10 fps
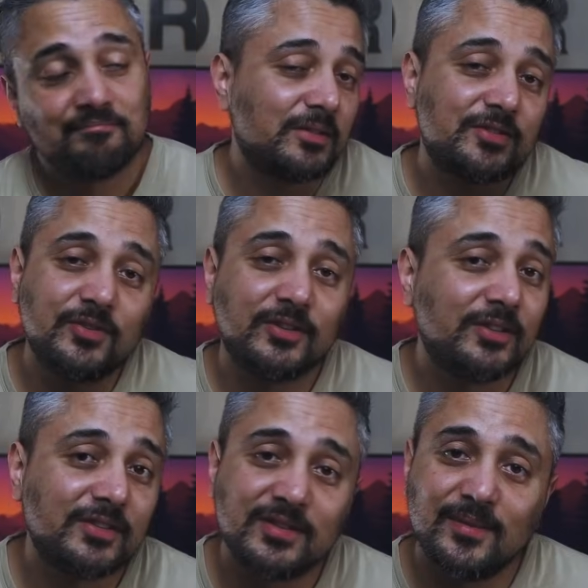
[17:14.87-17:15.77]
I'll
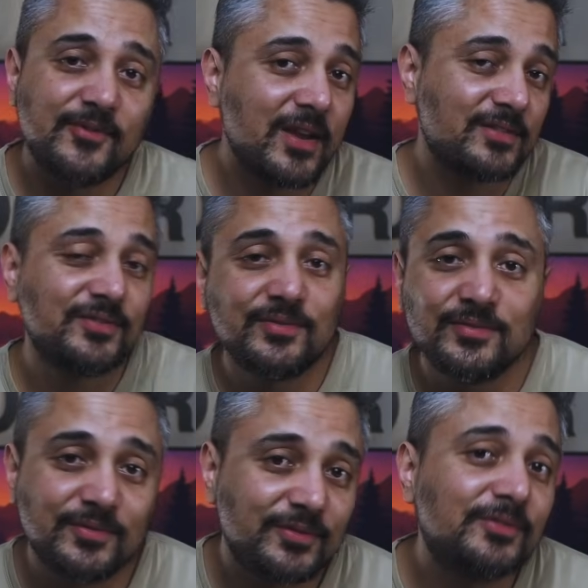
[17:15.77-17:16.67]
struggle the same way as you
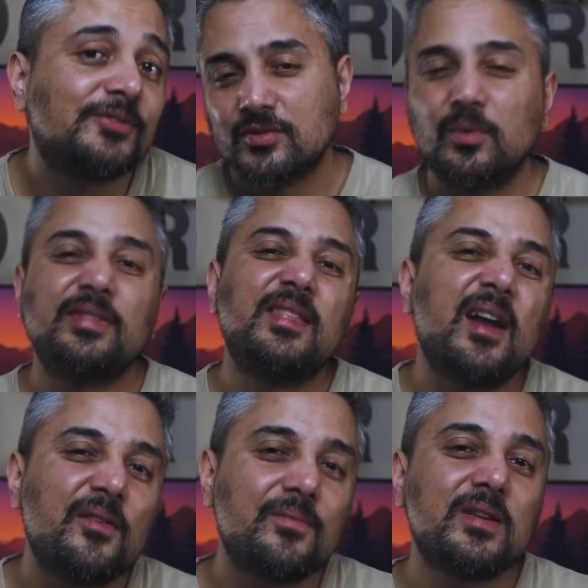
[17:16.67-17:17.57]
do too. So what they
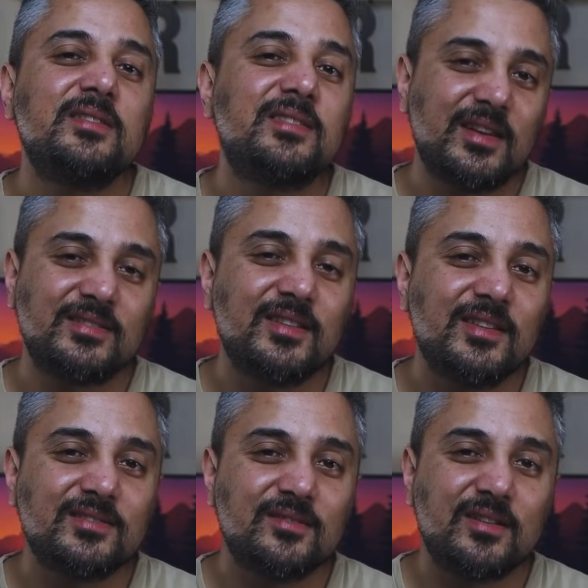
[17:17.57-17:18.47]
are really testing
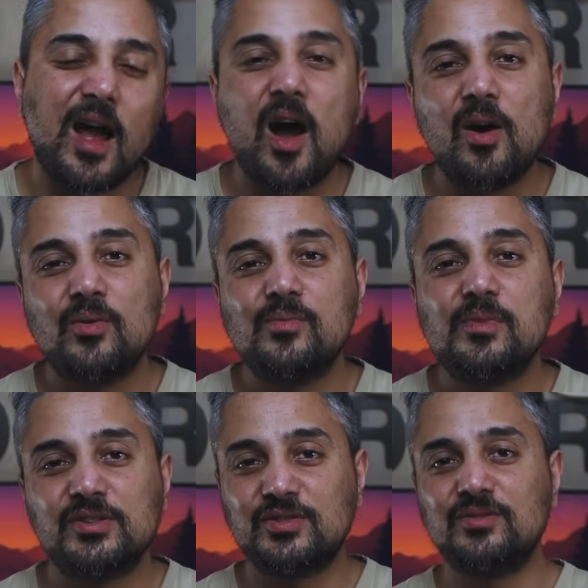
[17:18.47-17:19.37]
is not how
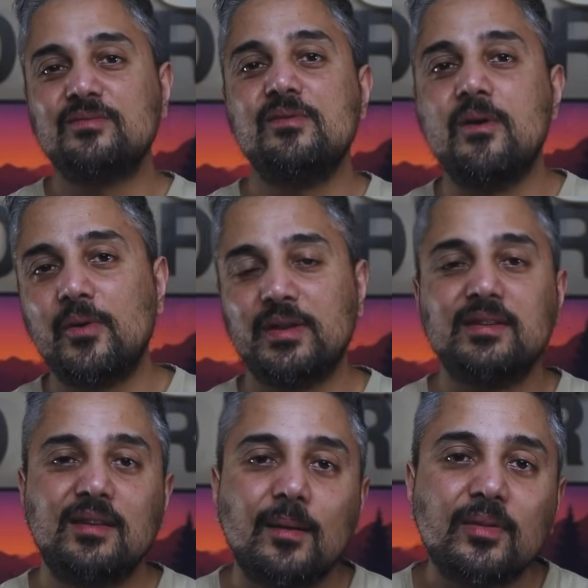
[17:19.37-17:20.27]
much you know
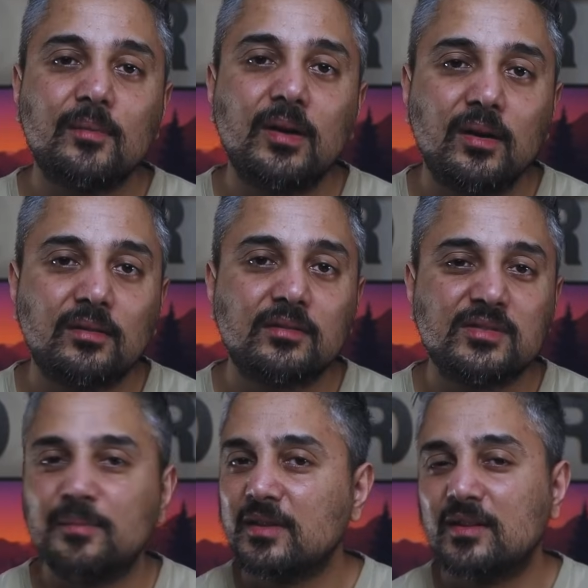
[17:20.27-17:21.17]
in depth about
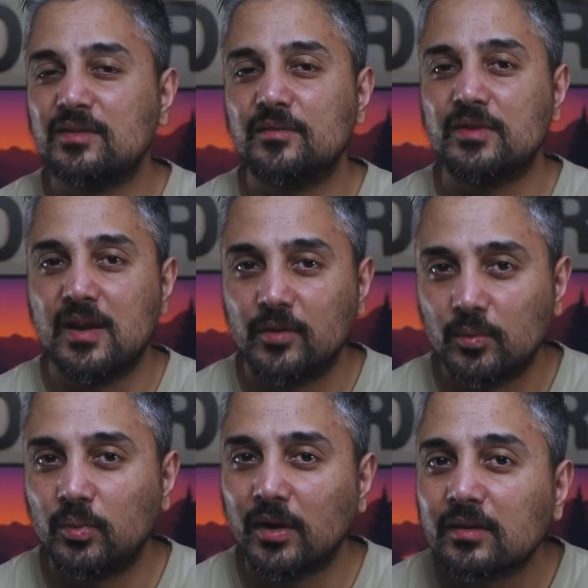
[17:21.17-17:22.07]
something that you've never
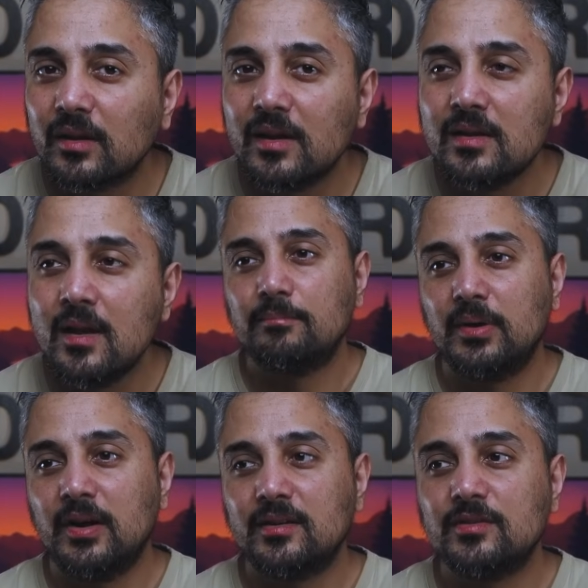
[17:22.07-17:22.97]
worked on,
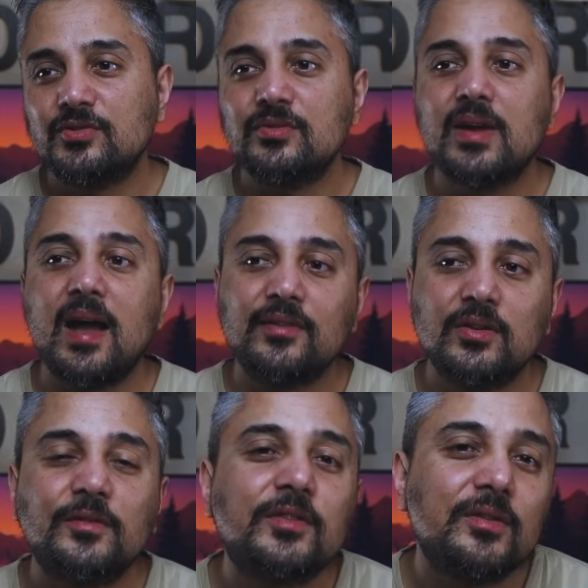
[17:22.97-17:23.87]
but do you have
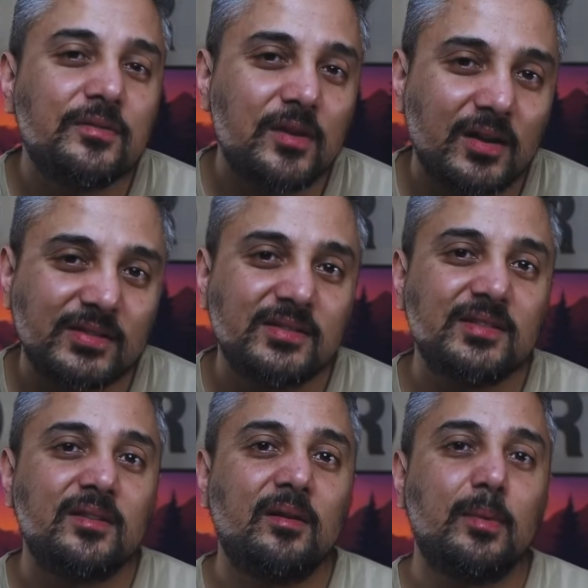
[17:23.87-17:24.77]
enough
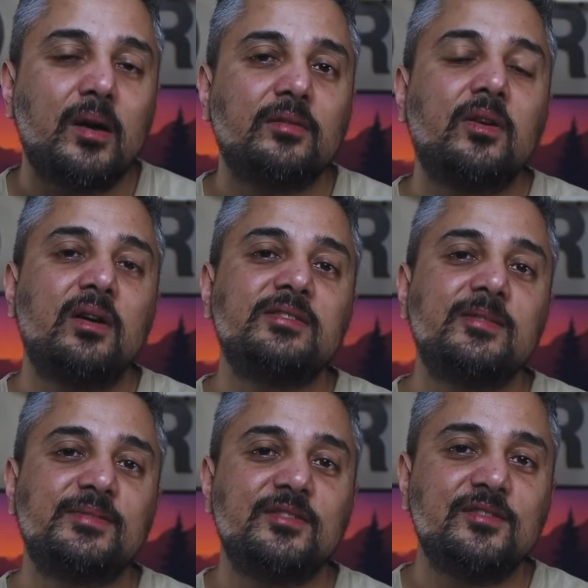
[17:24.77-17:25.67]
curiosity about
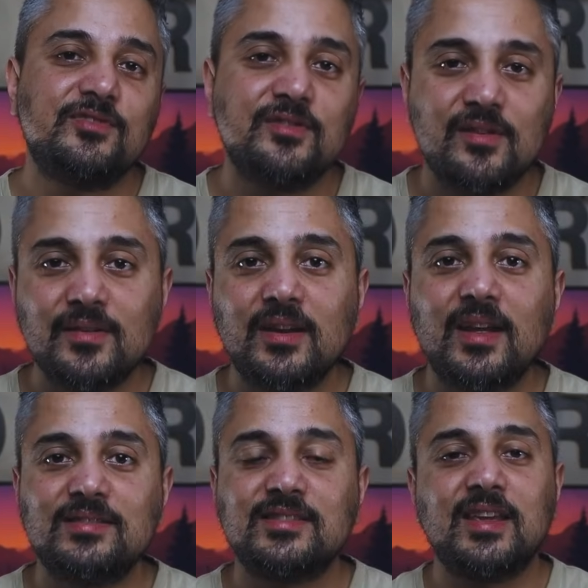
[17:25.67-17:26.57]
concepts and
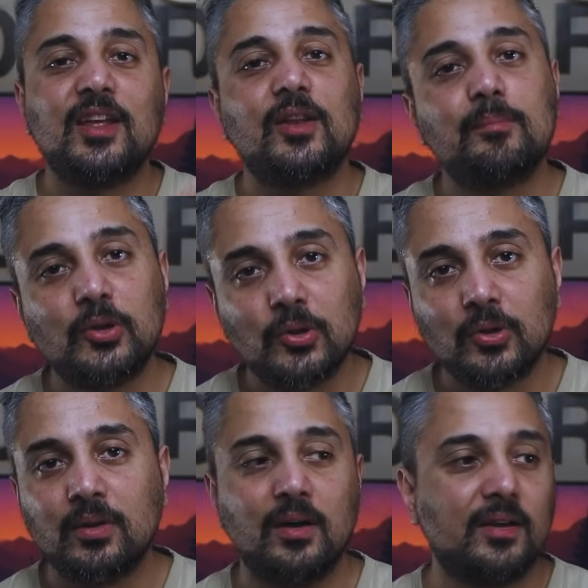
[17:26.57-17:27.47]
engineering and
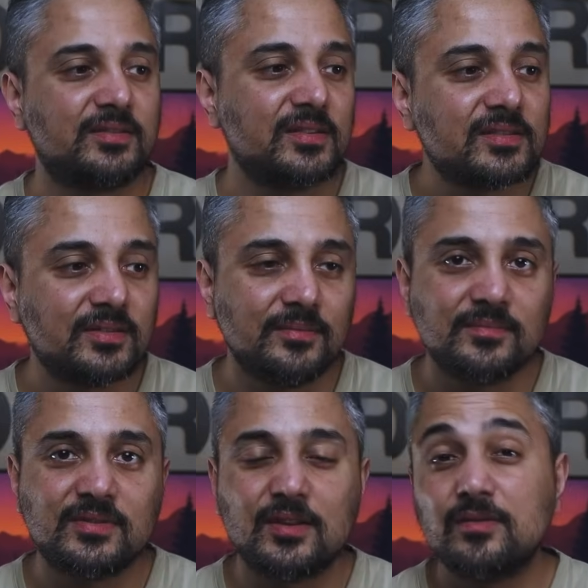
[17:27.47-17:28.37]
scalable
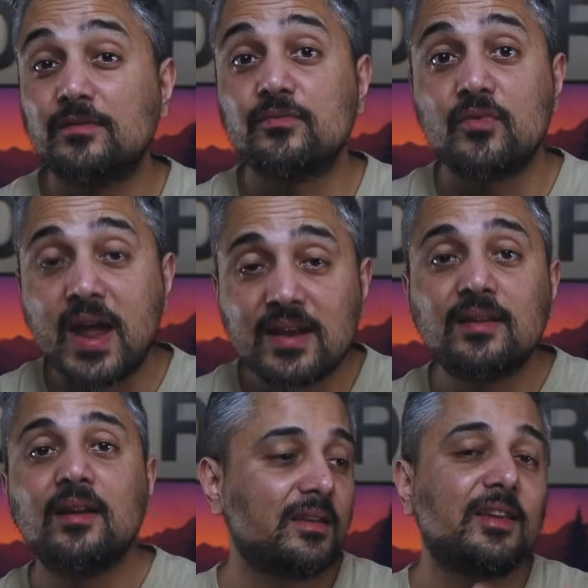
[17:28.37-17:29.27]
systems that you've
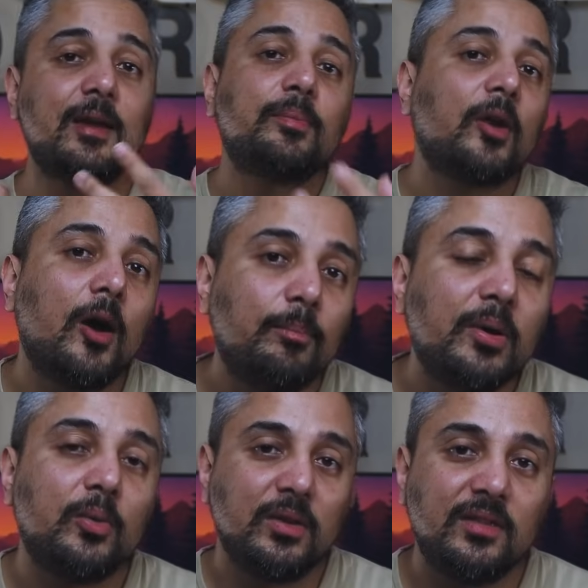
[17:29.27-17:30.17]
read and kept
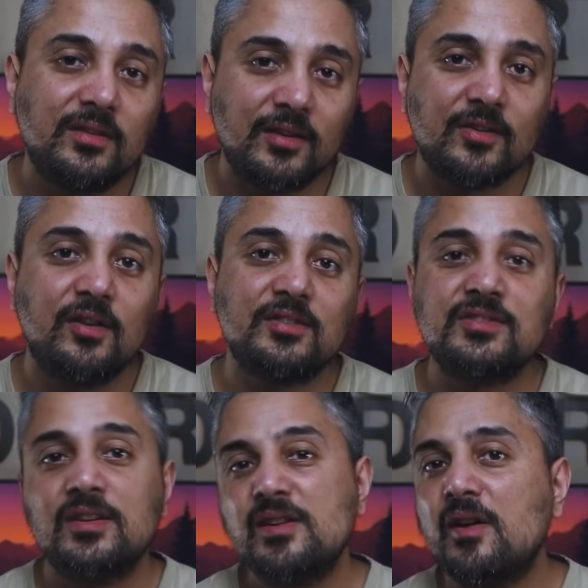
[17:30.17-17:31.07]
up with the
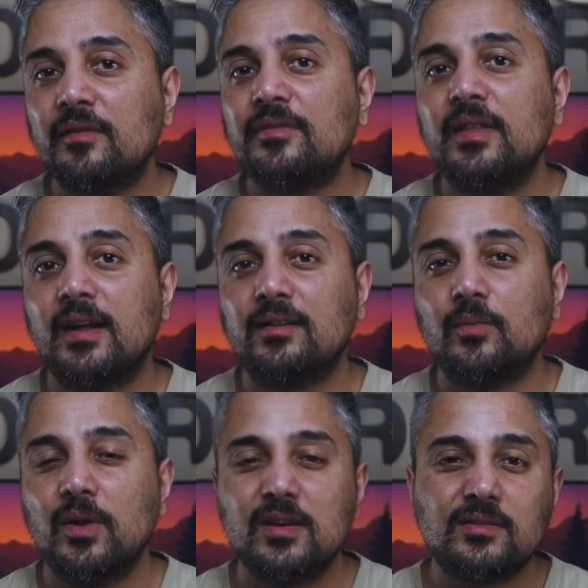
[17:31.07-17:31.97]
technology enough that
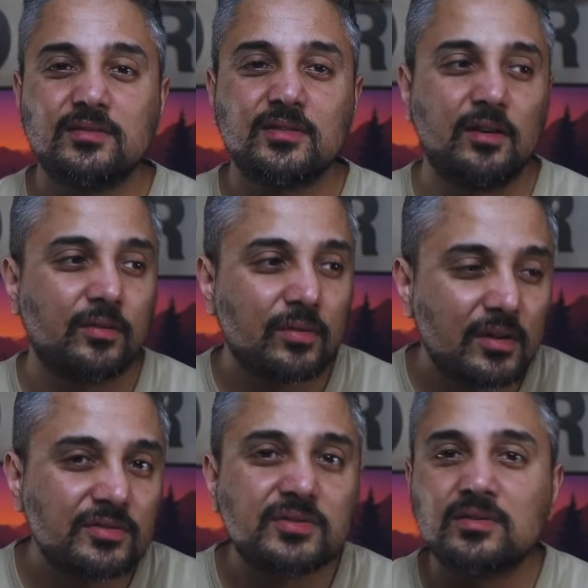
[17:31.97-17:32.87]
when it's a
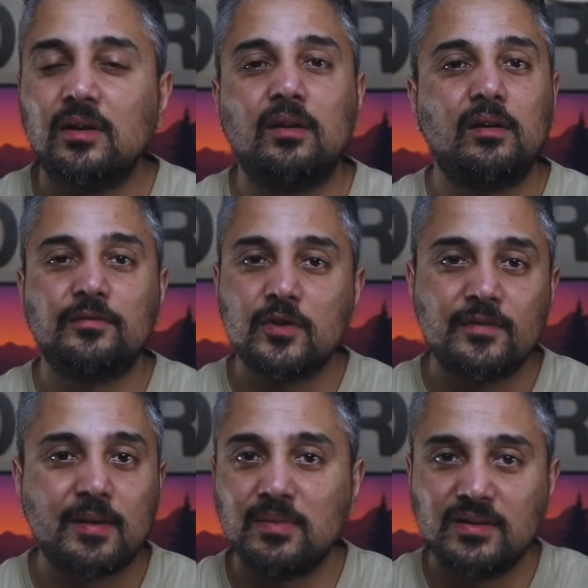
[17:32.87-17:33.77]
crunch or
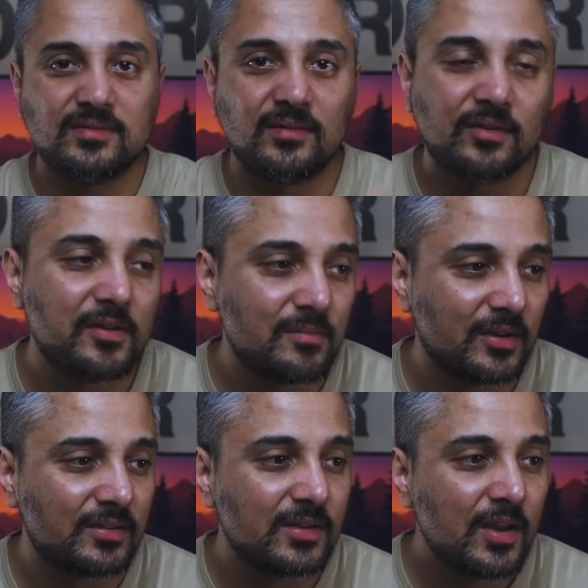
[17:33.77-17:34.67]
45 minutes or 30
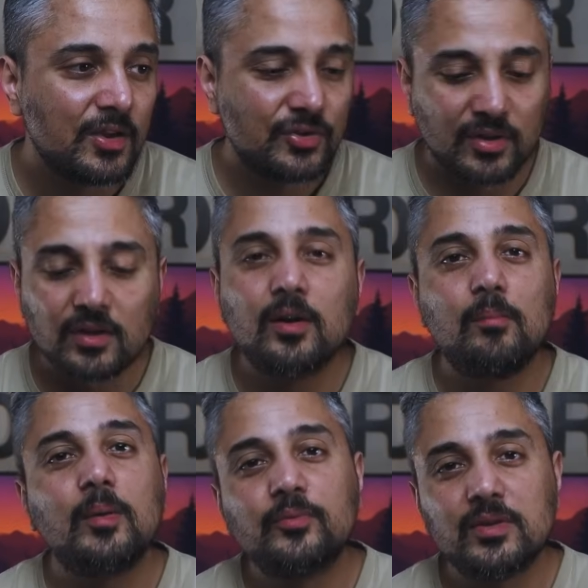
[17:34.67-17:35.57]
minutes, you can
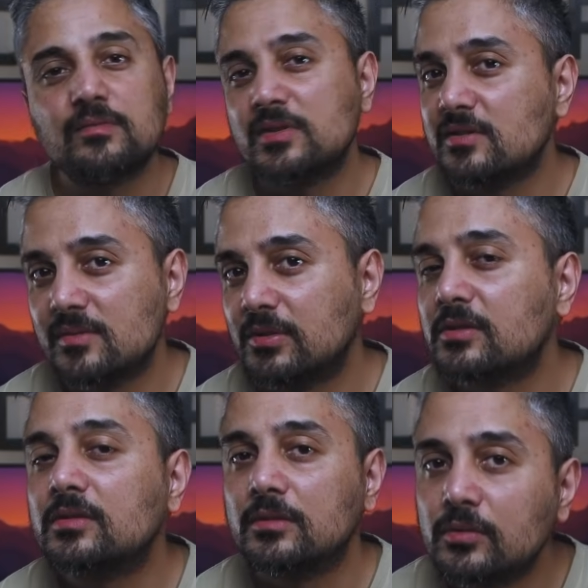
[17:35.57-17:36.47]
come up with a reasonable
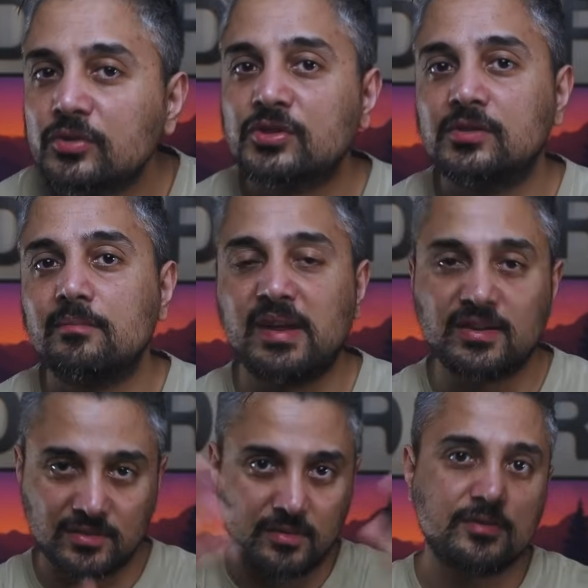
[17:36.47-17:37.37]
solution
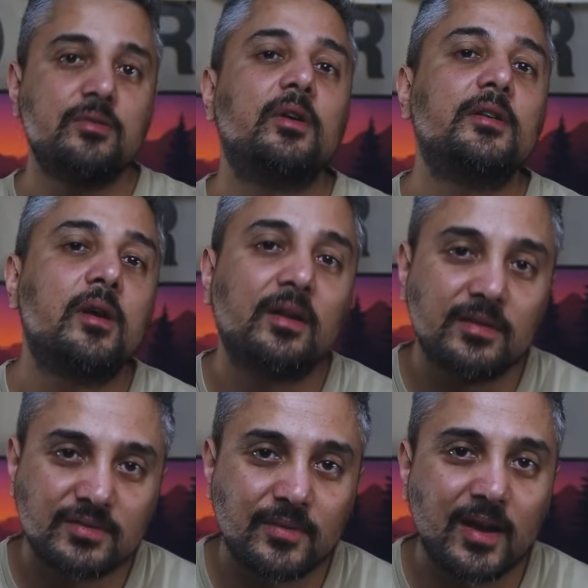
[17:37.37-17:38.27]
based on your
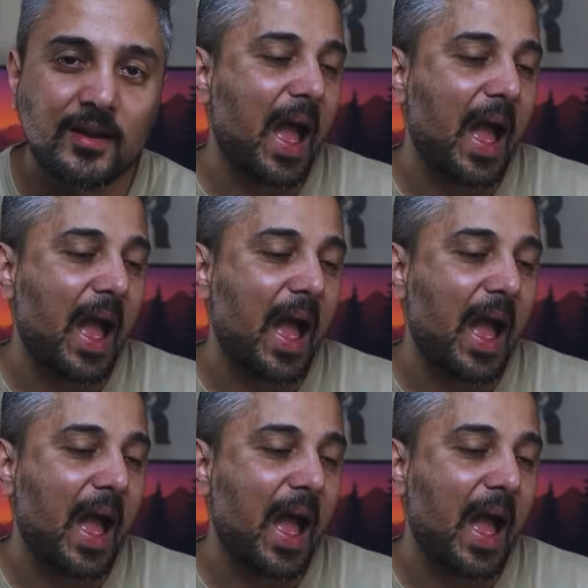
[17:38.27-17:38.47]
knowledge, right?